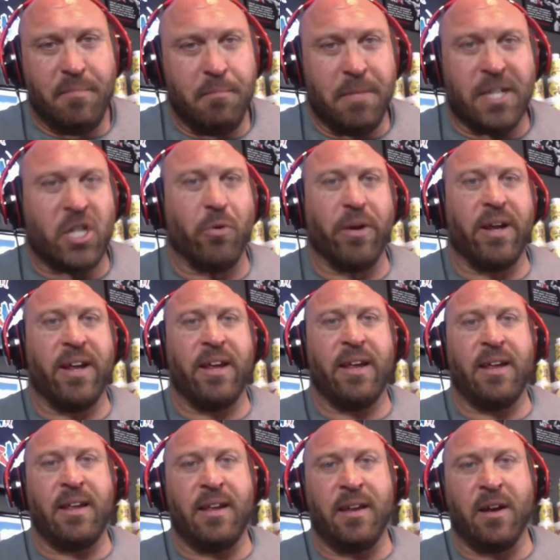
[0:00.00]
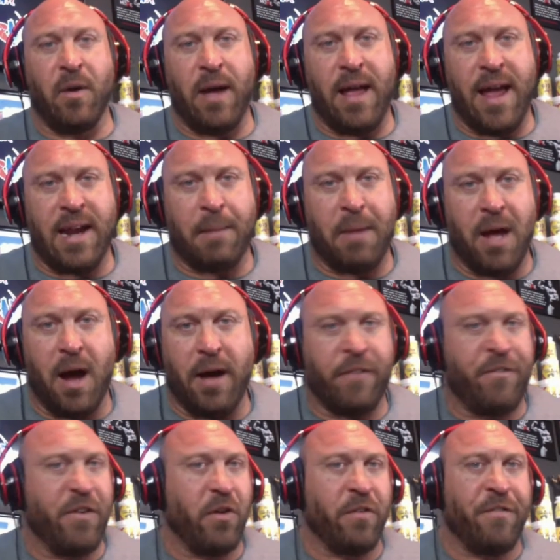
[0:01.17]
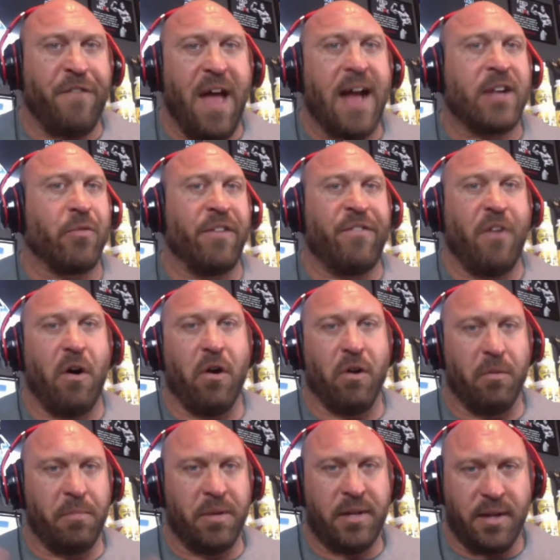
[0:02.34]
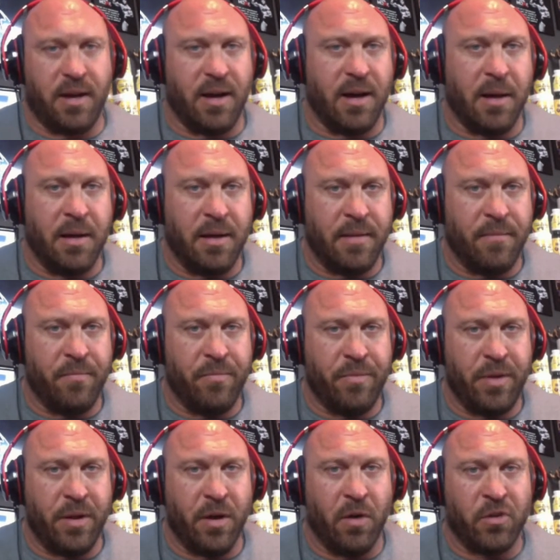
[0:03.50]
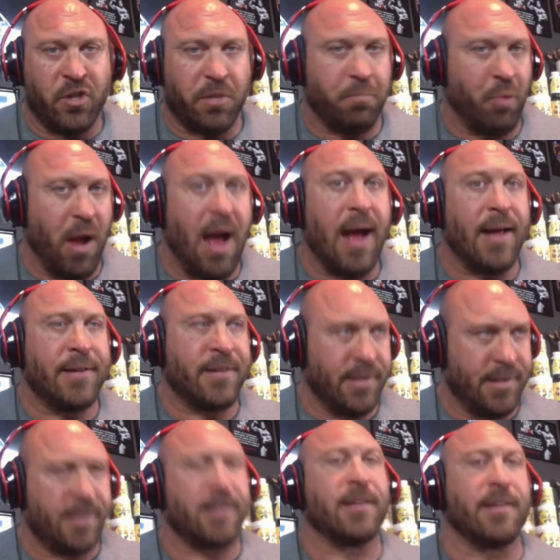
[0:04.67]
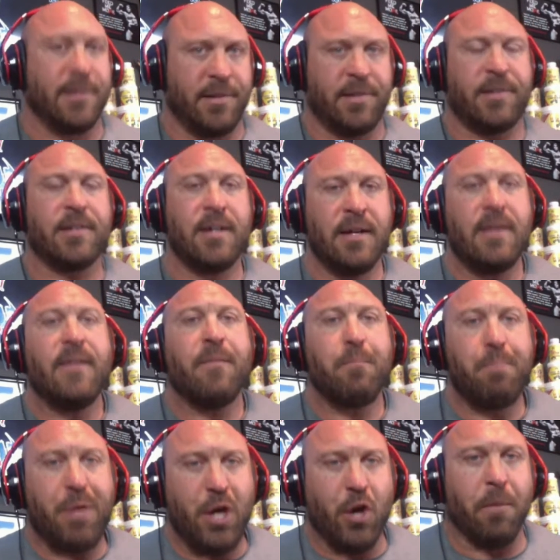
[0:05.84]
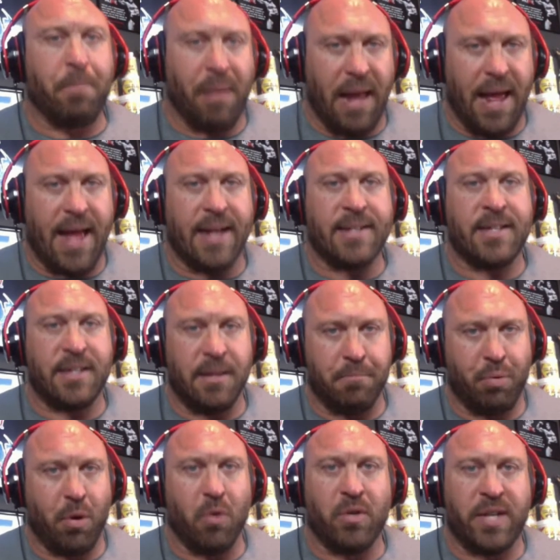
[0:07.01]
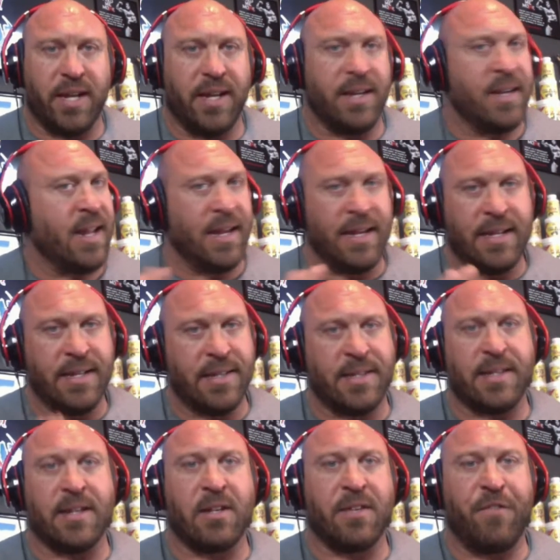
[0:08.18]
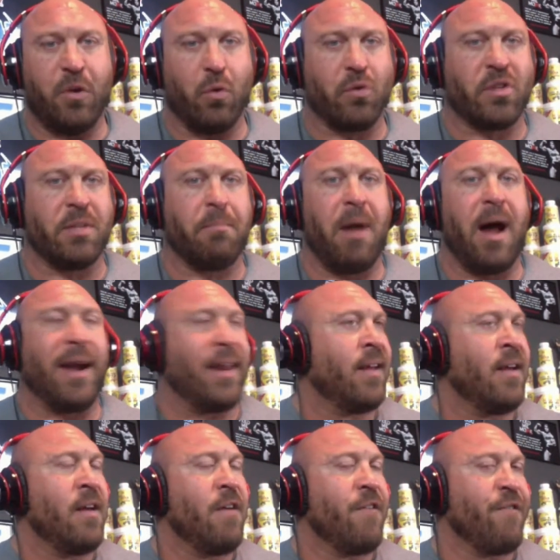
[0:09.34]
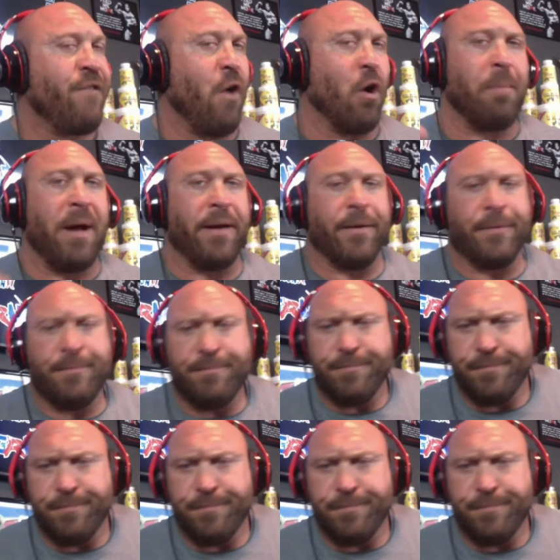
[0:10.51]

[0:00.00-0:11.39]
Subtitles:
mystery, you know, antibiotic filled factory farmed, you know, surprise. This is pure plants and protein, and it fuels the body far better.